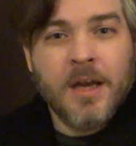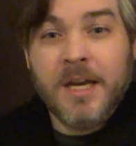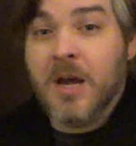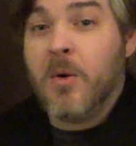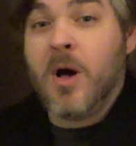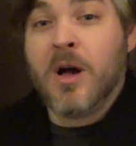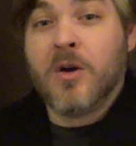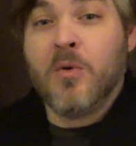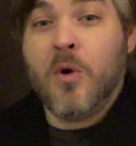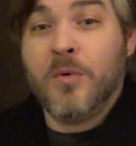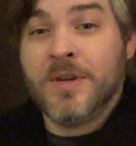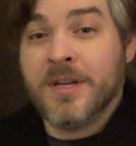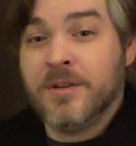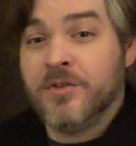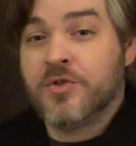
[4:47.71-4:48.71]
Now, Hakuho
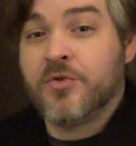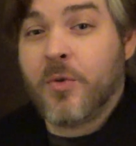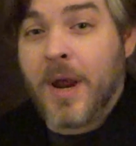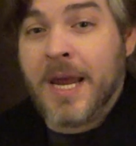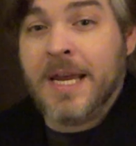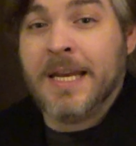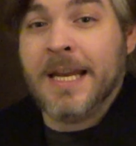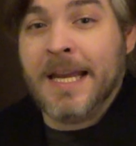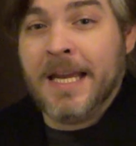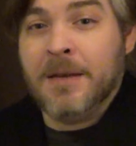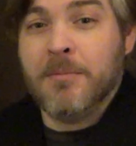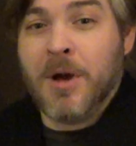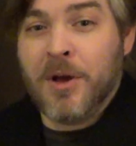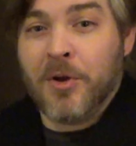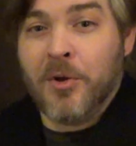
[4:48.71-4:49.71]
didn't train in
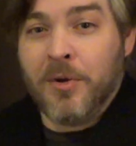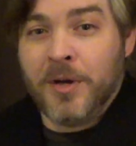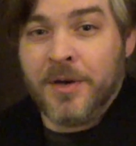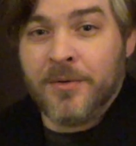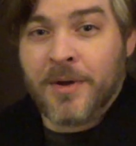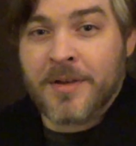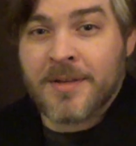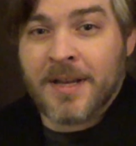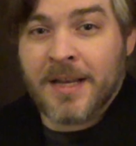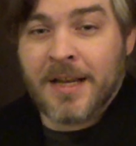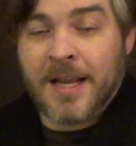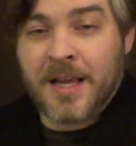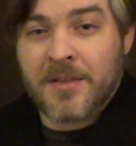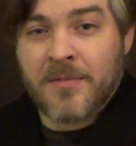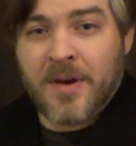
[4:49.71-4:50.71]
Mongolian wrestling
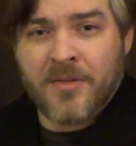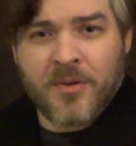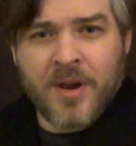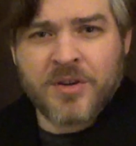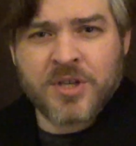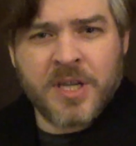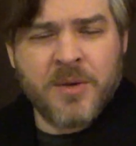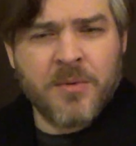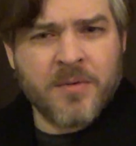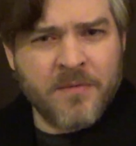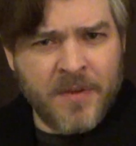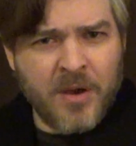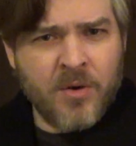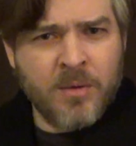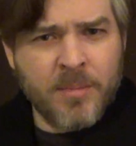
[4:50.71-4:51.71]
like his father. Actually, he was
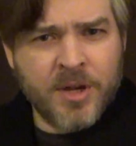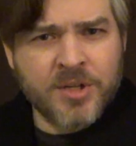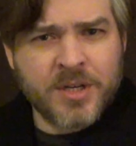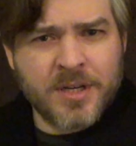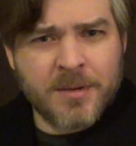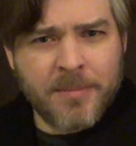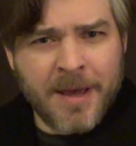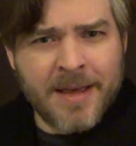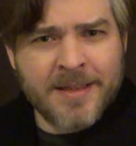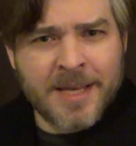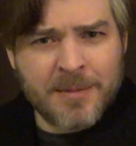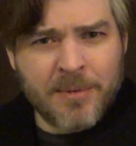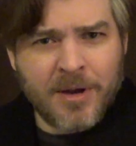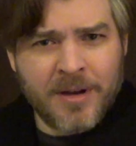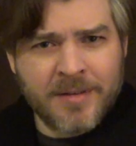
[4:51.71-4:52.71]
very much into
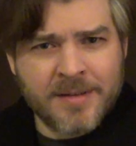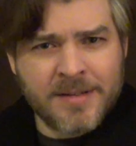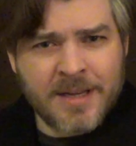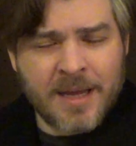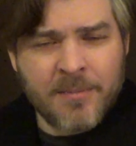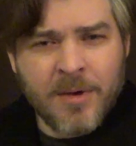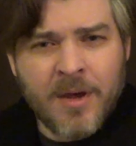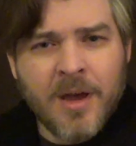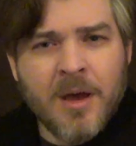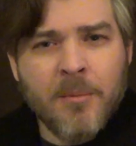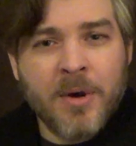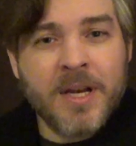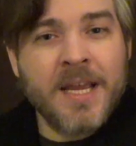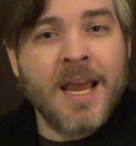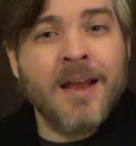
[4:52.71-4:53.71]
basketball at the time.
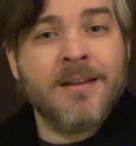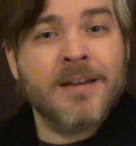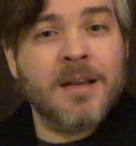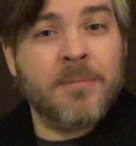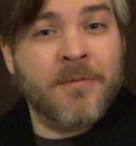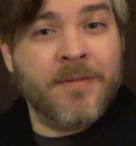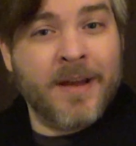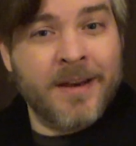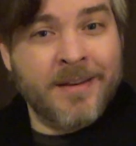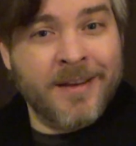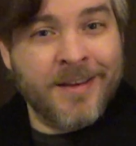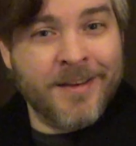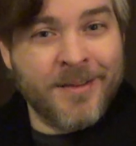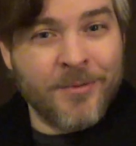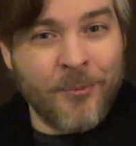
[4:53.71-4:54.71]
But he ended up finding
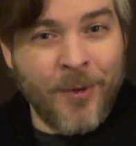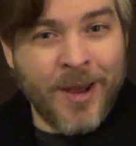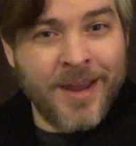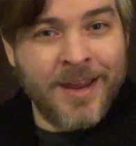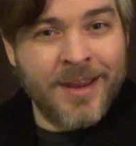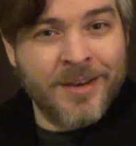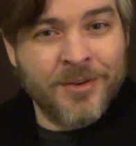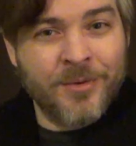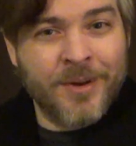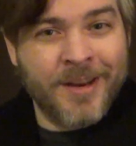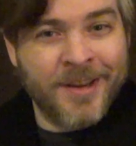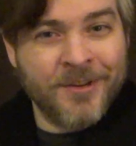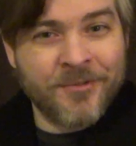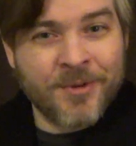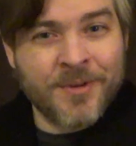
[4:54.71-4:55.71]
his way into an
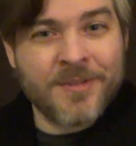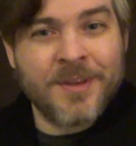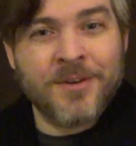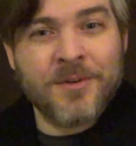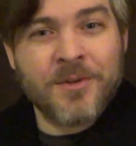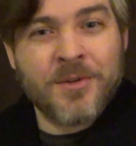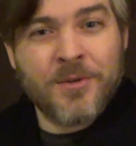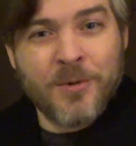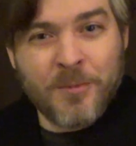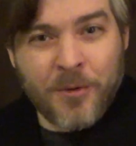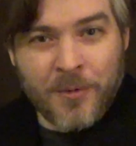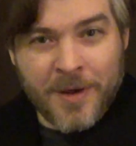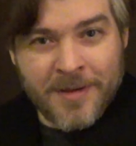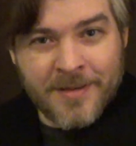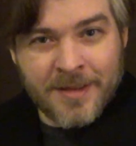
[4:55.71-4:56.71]
interest into sumo
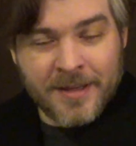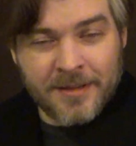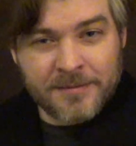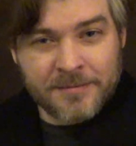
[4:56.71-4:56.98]
wrestling.